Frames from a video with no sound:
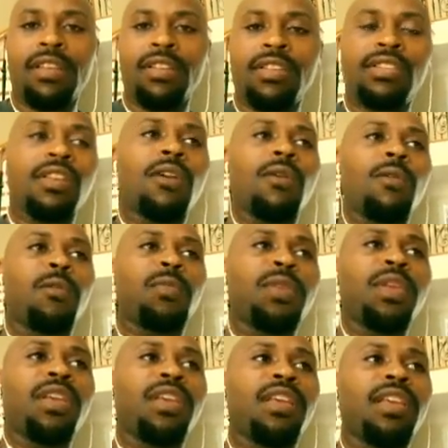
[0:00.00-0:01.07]

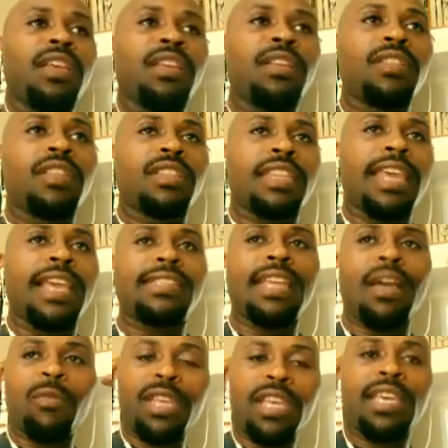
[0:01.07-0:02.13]
So the things
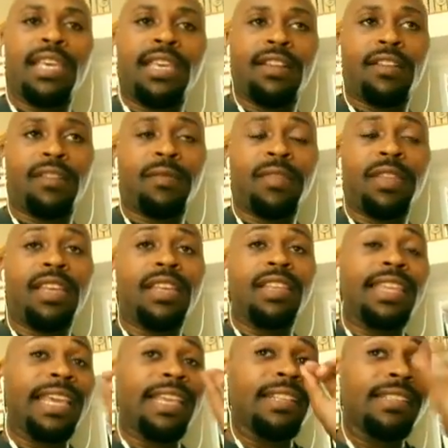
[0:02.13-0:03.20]
that we hear,
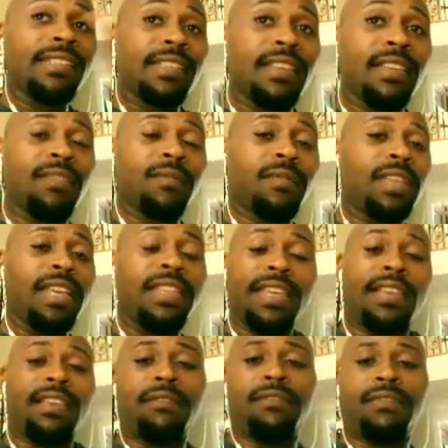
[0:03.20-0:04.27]
they can see and
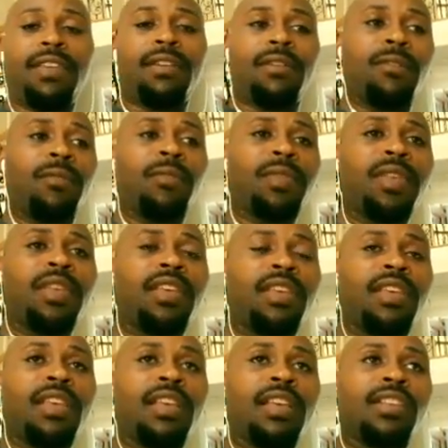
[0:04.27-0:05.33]
they can feel.
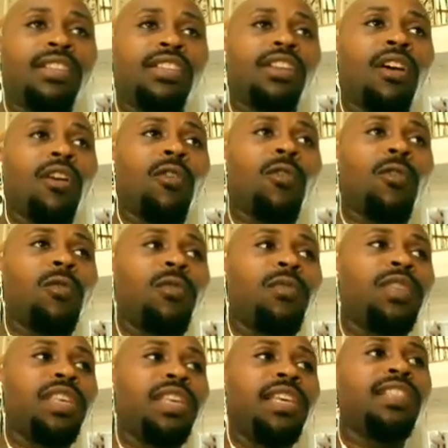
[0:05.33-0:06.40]
So
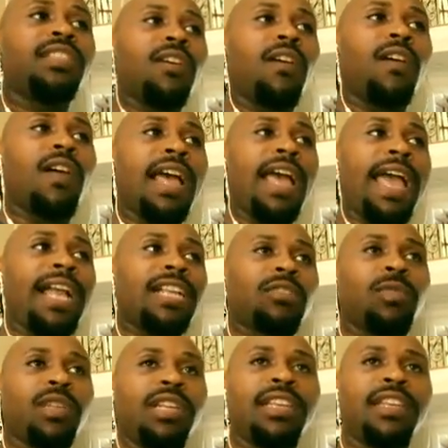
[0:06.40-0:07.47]
these are
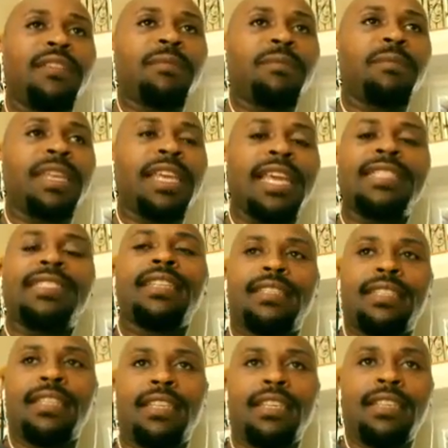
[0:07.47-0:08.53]
actually
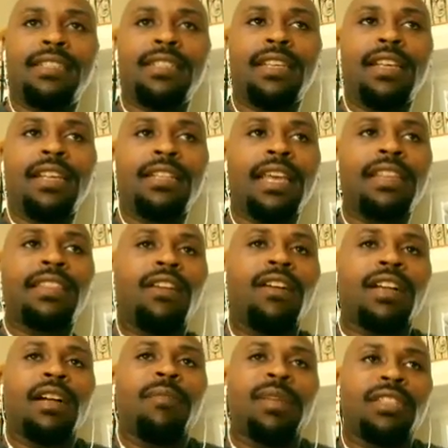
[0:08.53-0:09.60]
entities that they are
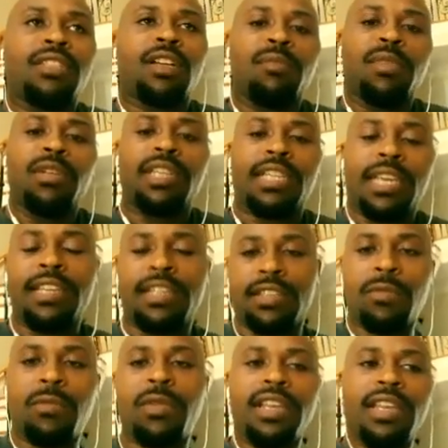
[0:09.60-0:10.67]
coming into
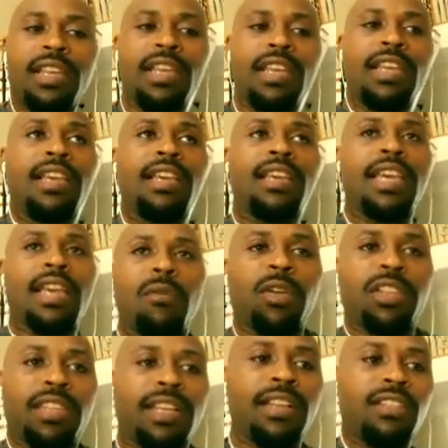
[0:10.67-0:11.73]
communication with. And
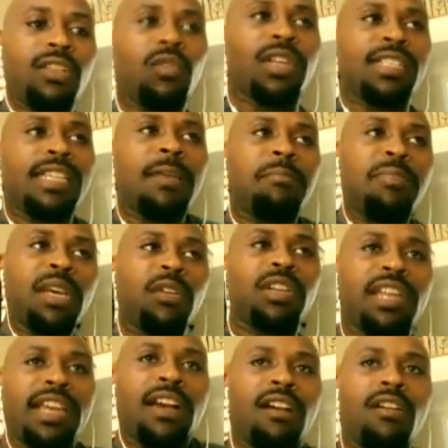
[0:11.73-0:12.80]
what they're doing is they
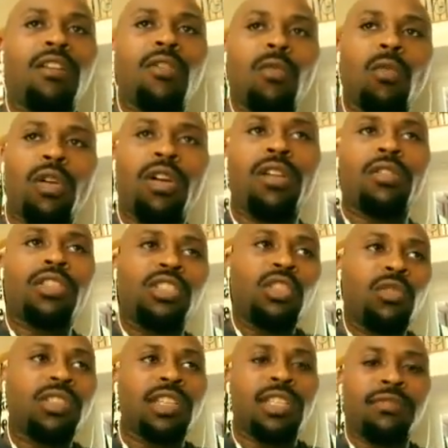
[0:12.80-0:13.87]
building their own worlds
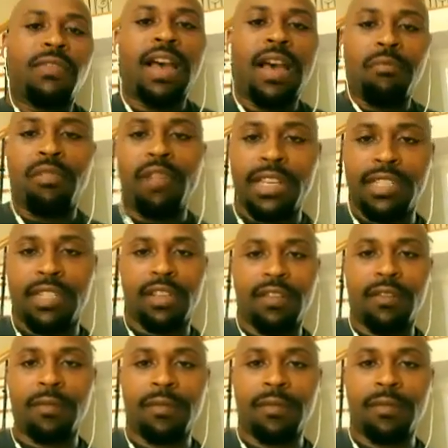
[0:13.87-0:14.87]
using this vibration.